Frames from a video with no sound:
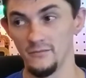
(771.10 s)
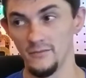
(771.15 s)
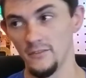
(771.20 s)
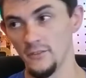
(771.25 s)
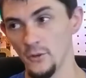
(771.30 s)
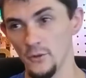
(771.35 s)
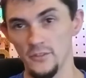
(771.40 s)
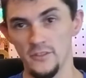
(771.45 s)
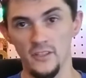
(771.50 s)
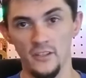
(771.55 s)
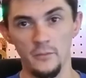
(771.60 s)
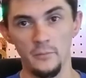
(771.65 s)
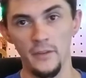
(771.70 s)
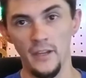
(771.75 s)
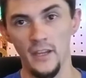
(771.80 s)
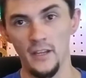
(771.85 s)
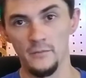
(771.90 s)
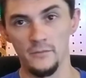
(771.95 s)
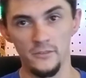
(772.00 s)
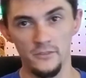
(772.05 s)
Corsa
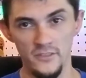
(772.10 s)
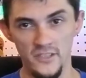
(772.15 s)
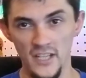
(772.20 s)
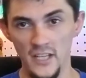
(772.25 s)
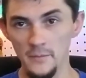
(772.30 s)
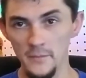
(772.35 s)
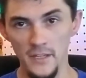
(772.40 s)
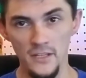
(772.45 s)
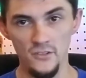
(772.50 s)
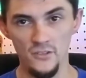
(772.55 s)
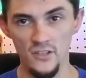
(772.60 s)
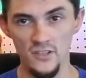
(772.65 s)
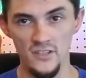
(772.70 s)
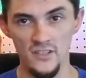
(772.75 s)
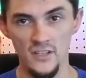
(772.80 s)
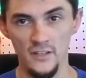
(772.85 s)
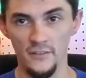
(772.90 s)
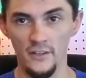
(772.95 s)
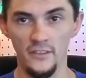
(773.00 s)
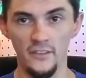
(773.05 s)
compatible, same engines and
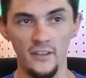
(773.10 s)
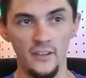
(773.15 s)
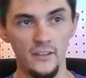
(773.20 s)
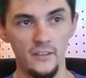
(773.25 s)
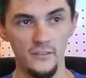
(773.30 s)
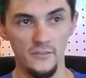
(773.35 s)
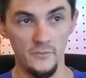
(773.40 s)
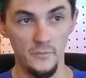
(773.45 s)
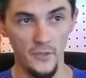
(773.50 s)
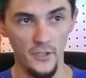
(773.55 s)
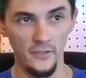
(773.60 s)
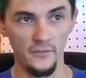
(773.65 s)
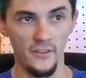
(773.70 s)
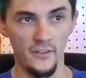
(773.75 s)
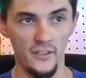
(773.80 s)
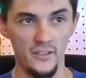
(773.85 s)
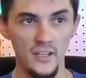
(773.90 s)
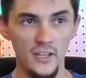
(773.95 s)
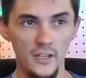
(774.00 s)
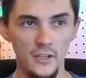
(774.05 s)
everything. It was
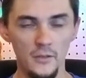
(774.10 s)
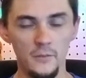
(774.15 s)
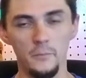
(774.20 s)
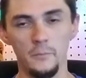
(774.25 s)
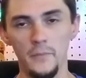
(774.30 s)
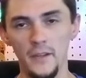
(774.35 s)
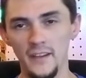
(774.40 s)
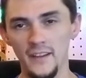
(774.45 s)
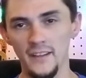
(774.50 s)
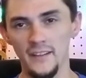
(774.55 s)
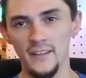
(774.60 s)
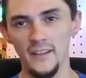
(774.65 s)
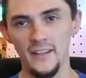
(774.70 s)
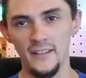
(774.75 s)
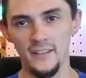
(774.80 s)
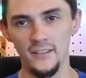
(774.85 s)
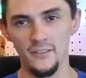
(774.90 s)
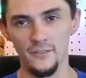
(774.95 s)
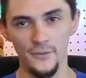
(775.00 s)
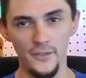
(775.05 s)
perfect. Being a
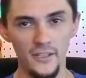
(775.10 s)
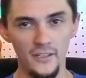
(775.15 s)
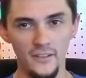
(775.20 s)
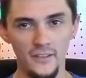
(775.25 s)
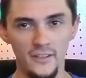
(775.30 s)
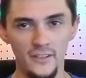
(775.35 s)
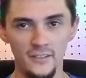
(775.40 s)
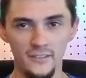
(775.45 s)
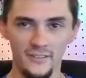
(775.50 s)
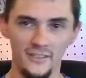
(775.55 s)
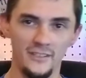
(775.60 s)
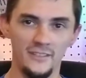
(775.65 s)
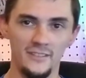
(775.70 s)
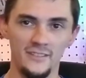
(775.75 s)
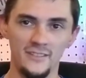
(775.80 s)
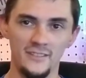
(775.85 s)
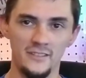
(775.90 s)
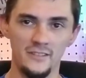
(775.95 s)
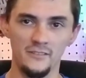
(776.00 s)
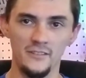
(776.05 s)
93 though, it
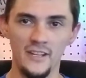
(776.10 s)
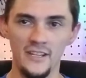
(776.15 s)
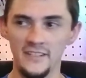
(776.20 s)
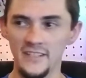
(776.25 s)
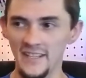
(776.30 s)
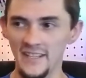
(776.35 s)
still had the